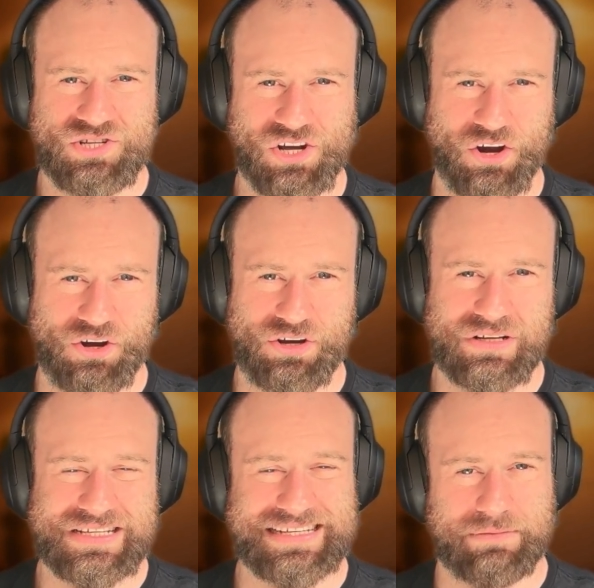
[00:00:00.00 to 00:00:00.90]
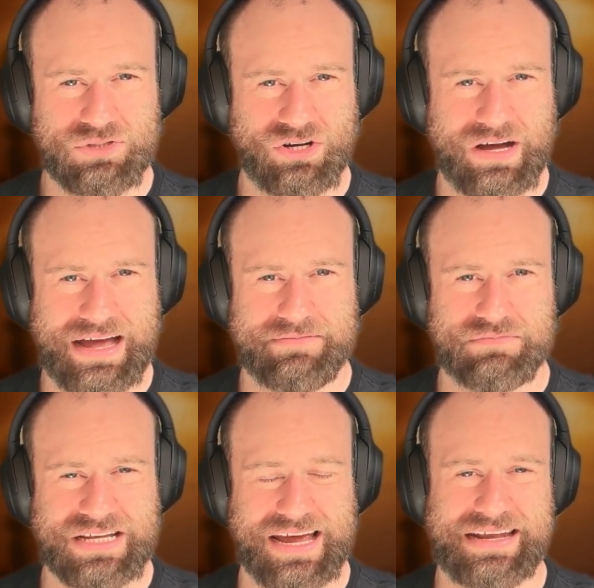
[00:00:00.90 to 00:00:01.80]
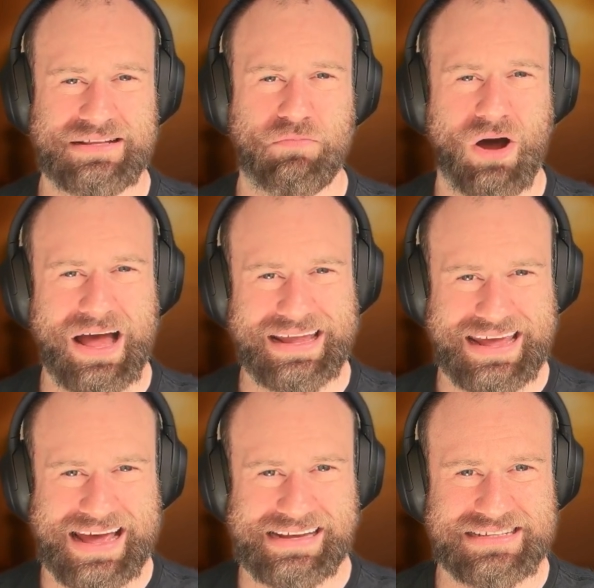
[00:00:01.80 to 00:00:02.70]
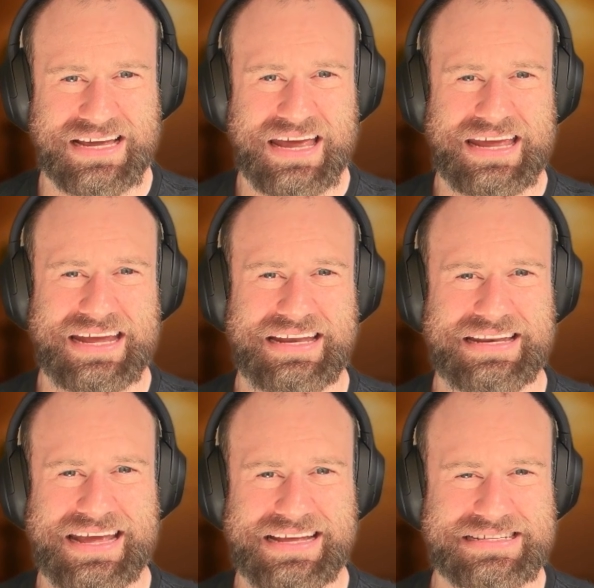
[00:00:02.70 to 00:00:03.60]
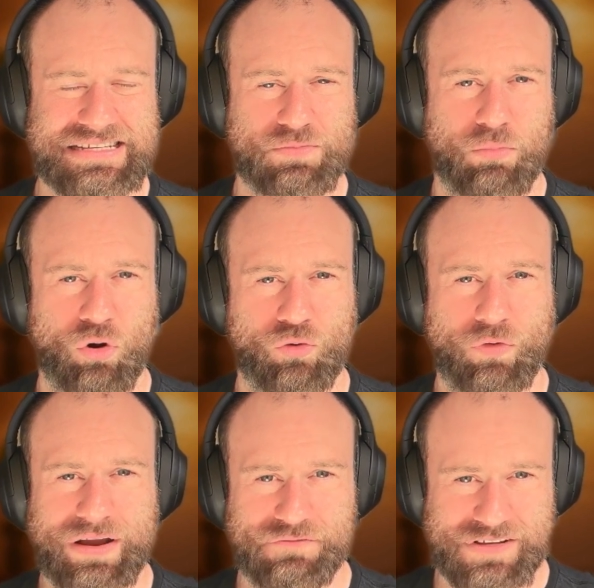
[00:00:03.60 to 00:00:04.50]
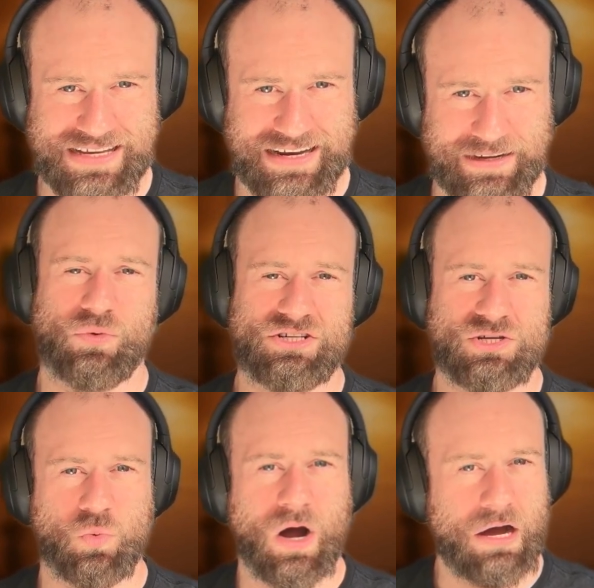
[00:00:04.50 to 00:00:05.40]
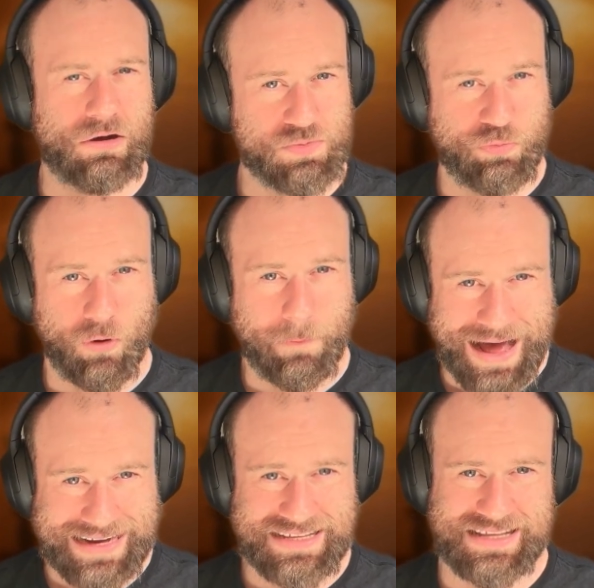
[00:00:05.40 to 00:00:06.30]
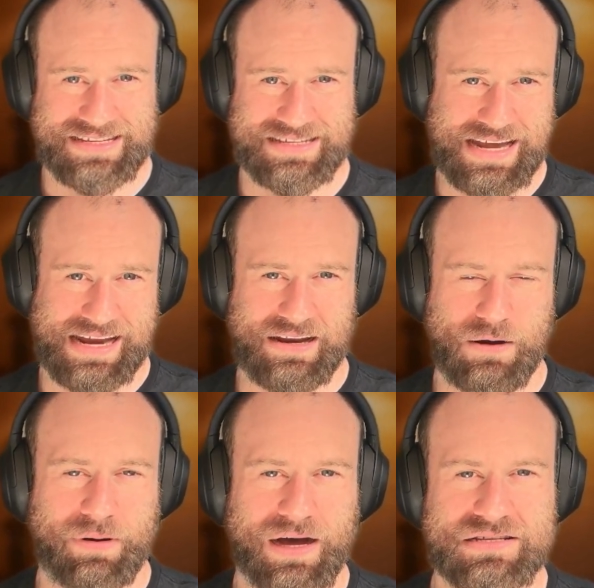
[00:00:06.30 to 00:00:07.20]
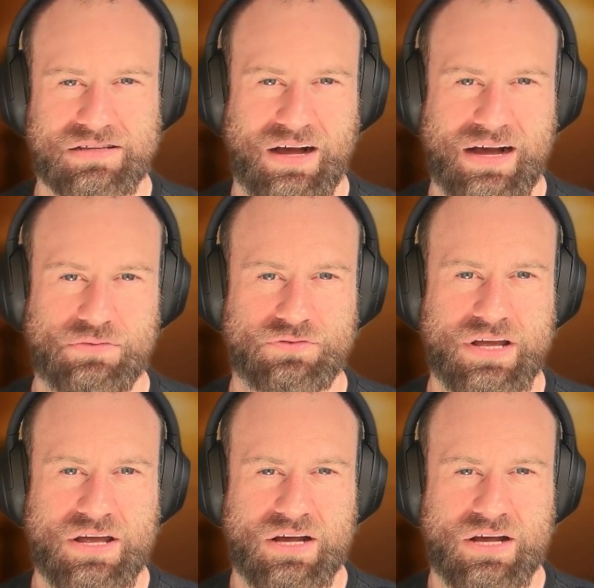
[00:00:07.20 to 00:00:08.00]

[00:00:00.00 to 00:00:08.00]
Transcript: So sometimes, and in my case, it needs more revisiting, which is why I was brought back to this scene in a past life.